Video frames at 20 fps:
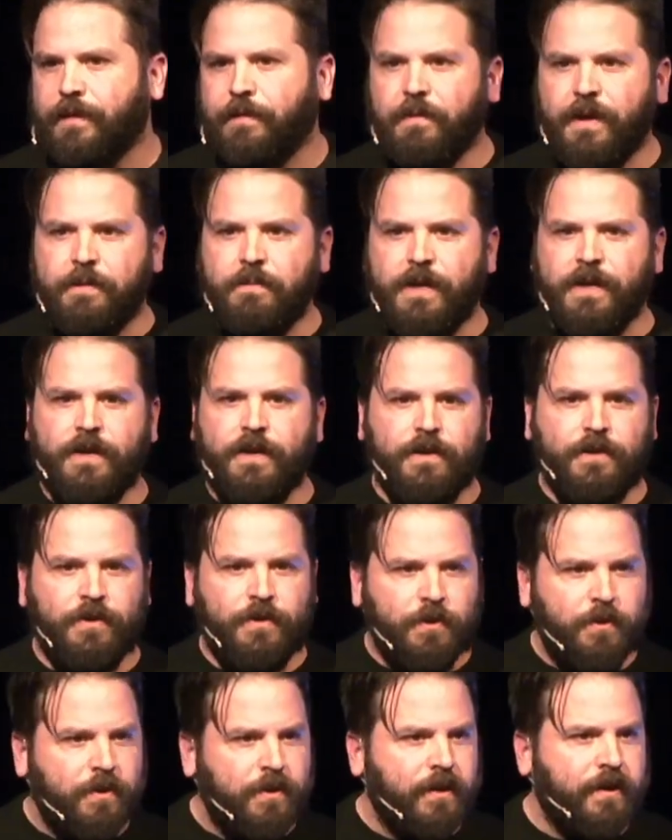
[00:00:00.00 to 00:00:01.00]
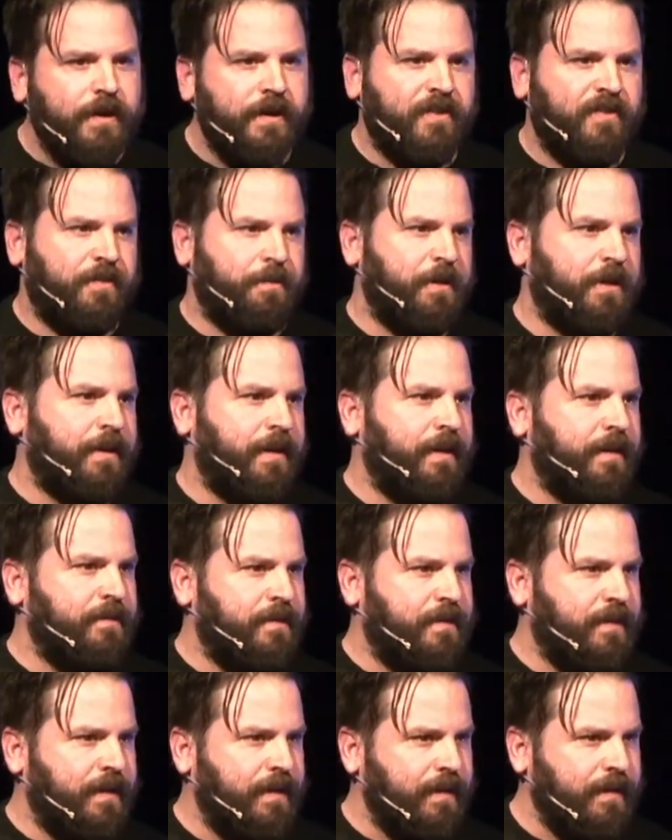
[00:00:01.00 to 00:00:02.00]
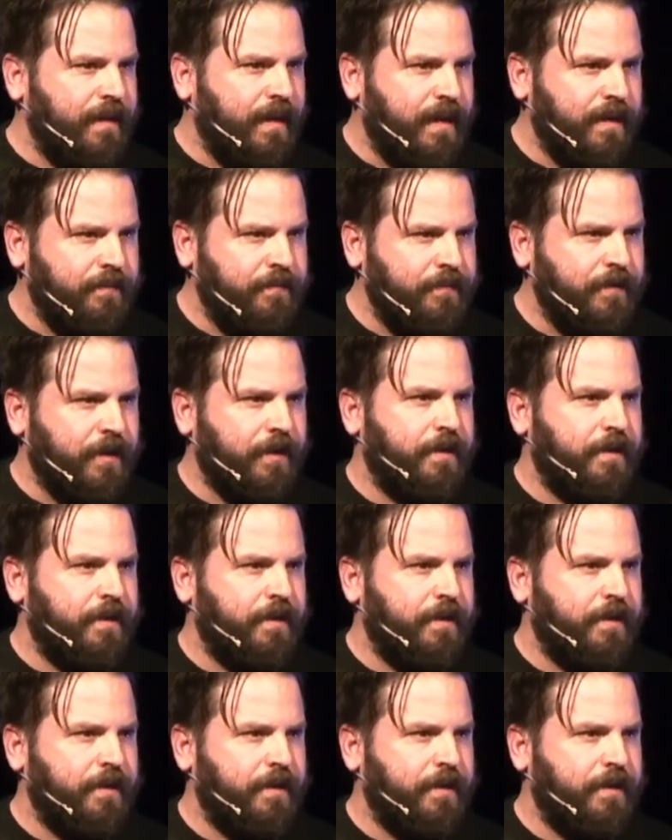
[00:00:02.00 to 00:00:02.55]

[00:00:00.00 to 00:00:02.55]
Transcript: Like maybe you're experiencing a lot of